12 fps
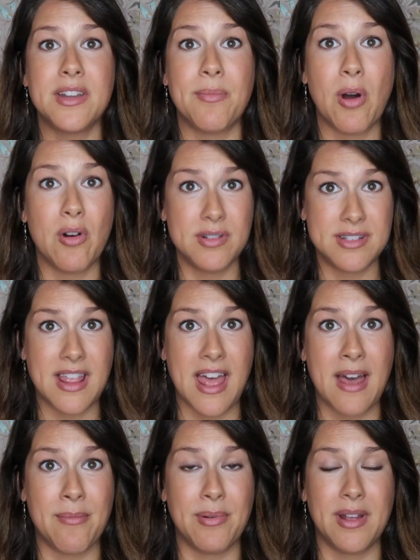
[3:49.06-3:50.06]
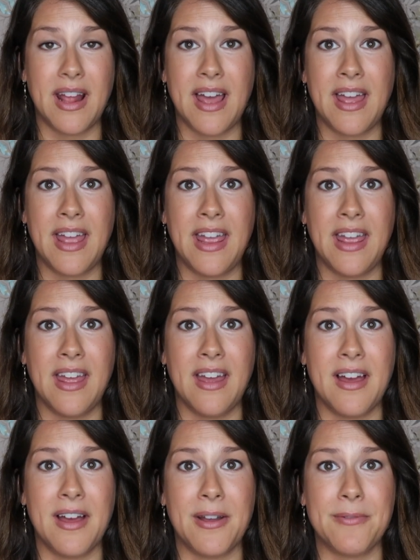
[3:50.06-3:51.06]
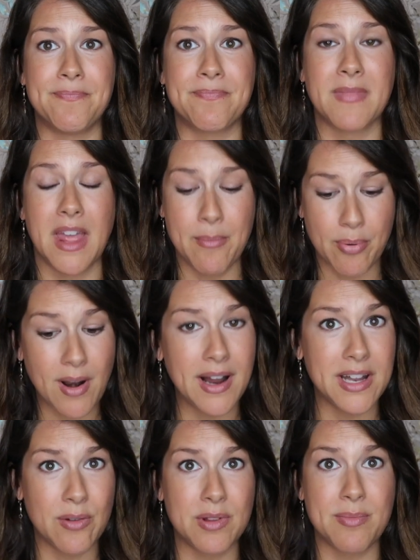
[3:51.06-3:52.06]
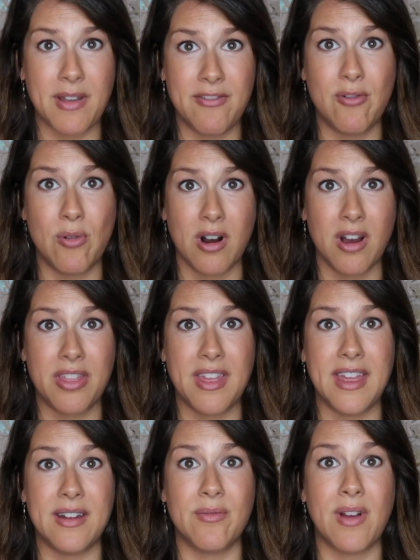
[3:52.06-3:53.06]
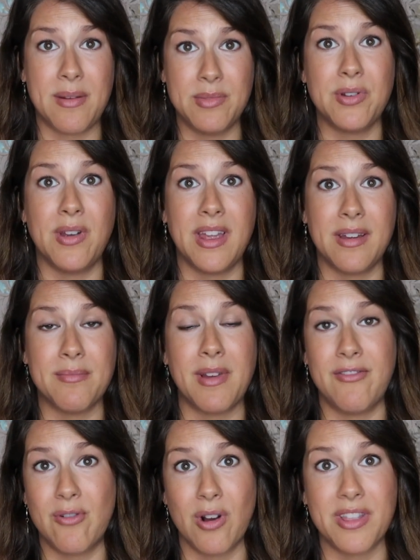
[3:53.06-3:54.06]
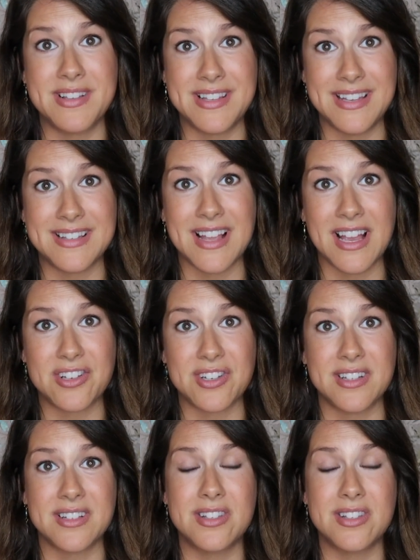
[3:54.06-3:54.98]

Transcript: to post that. But I um, am pregnant with my fourth and I'm doing my fourth C-section.